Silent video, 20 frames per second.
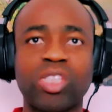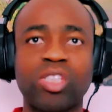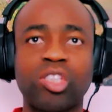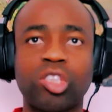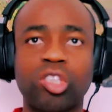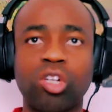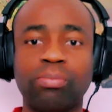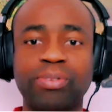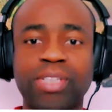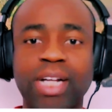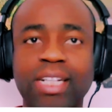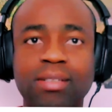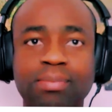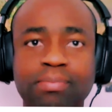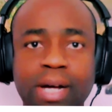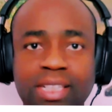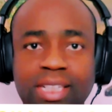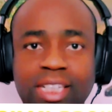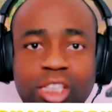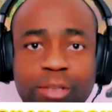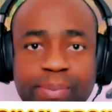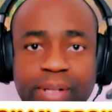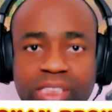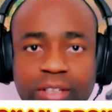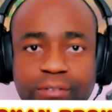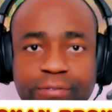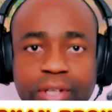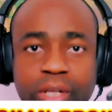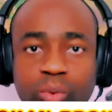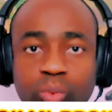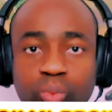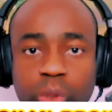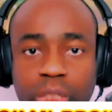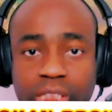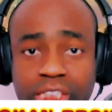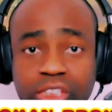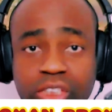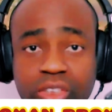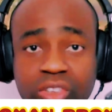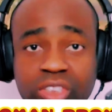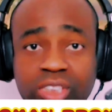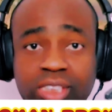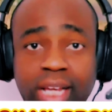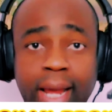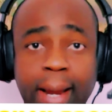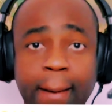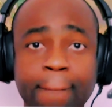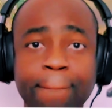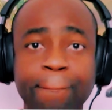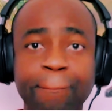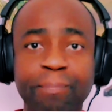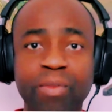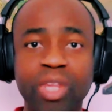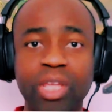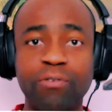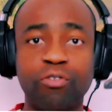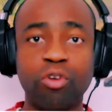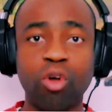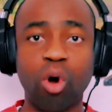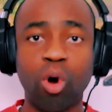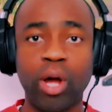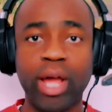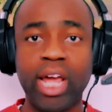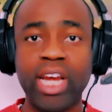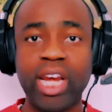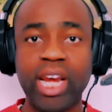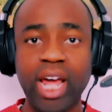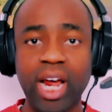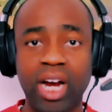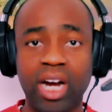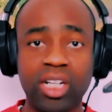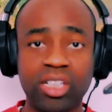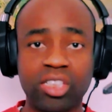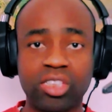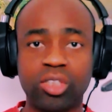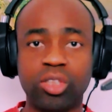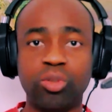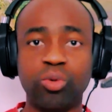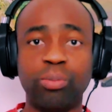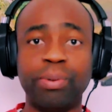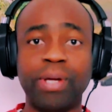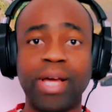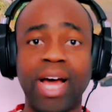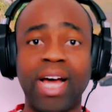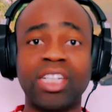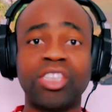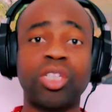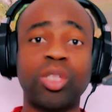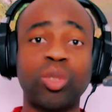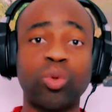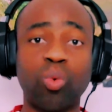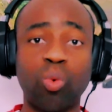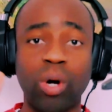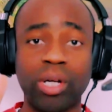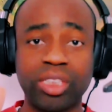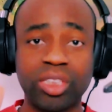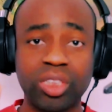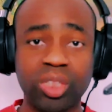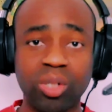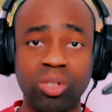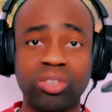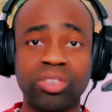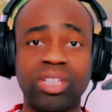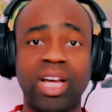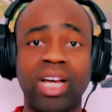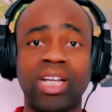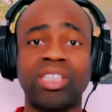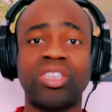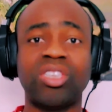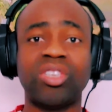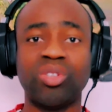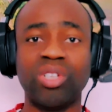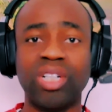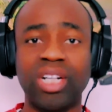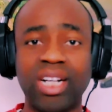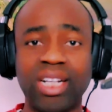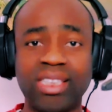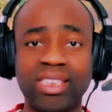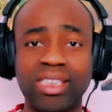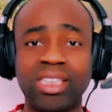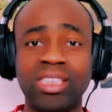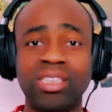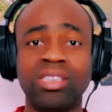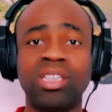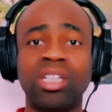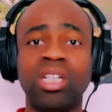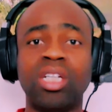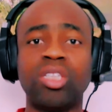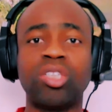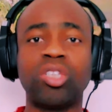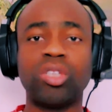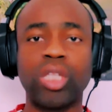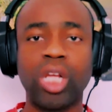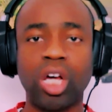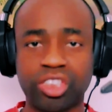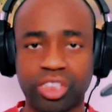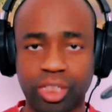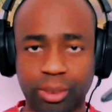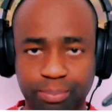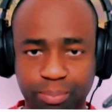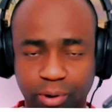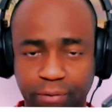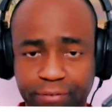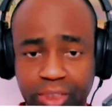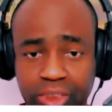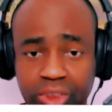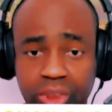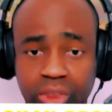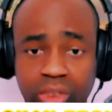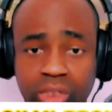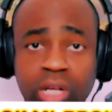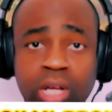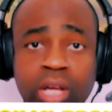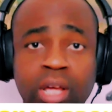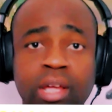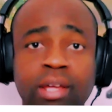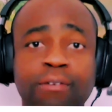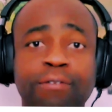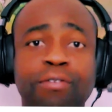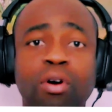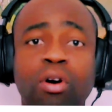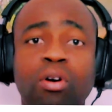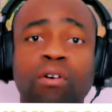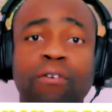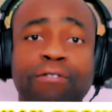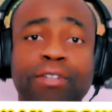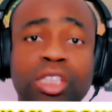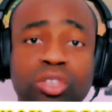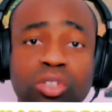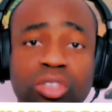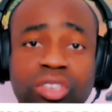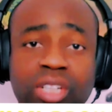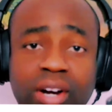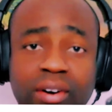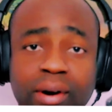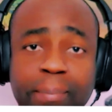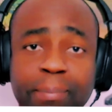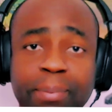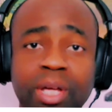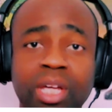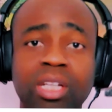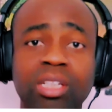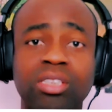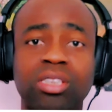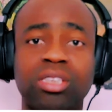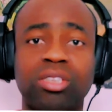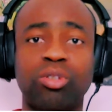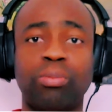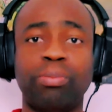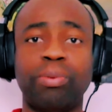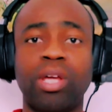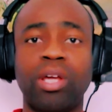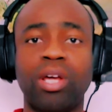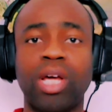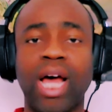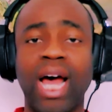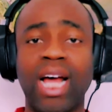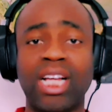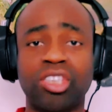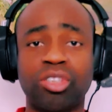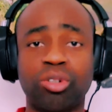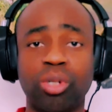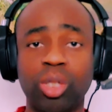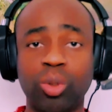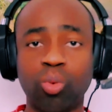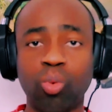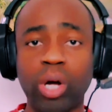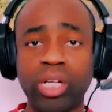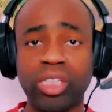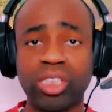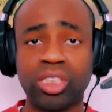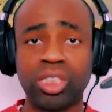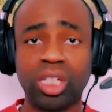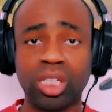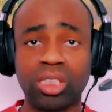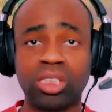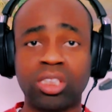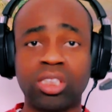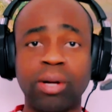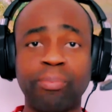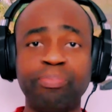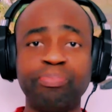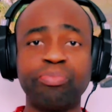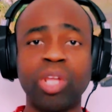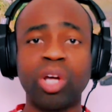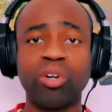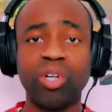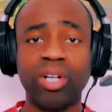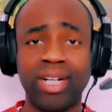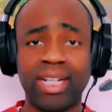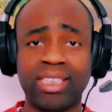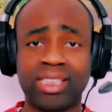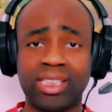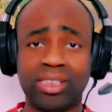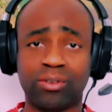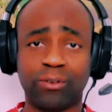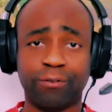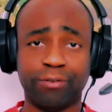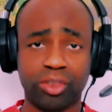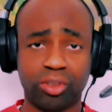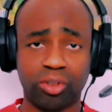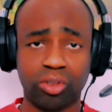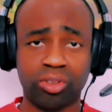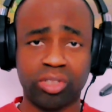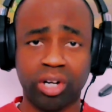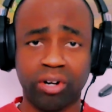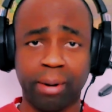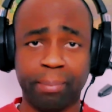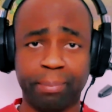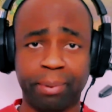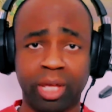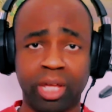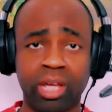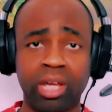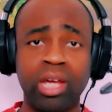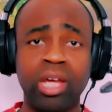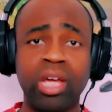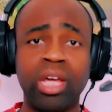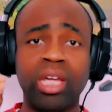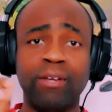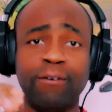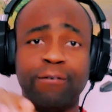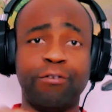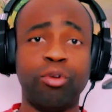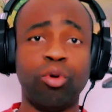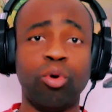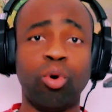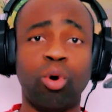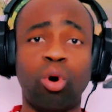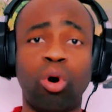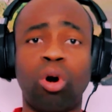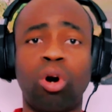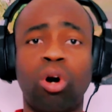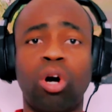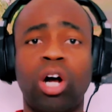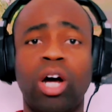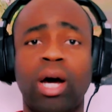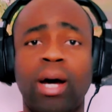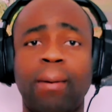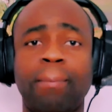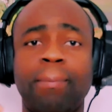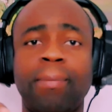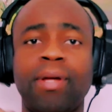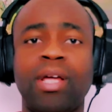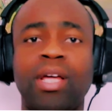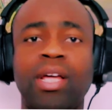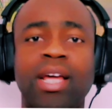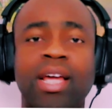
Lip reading: subject matter specific, which is to say, if you're a nurse, you'll be answering questions as relating to nursing profession. If you're a physiotherapist, you'll be answering questions relating to physiotherapy. If you're a